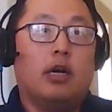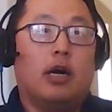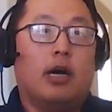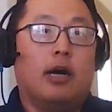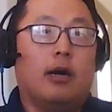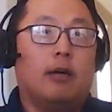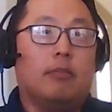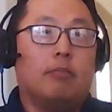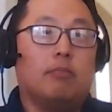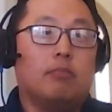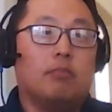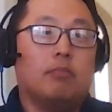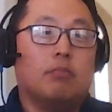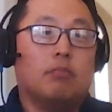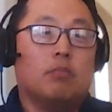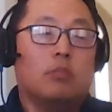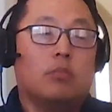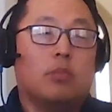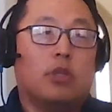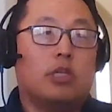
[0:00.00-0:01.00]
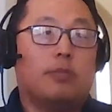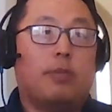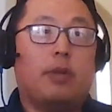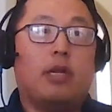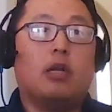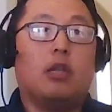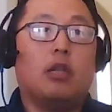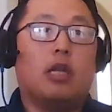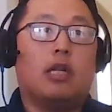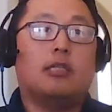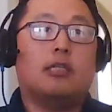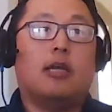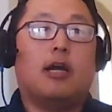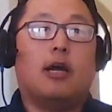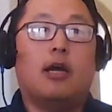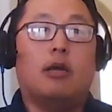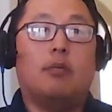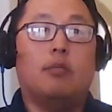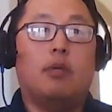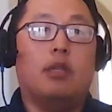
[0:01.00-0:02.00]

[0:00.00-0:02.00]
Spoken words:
they're spending a lot of time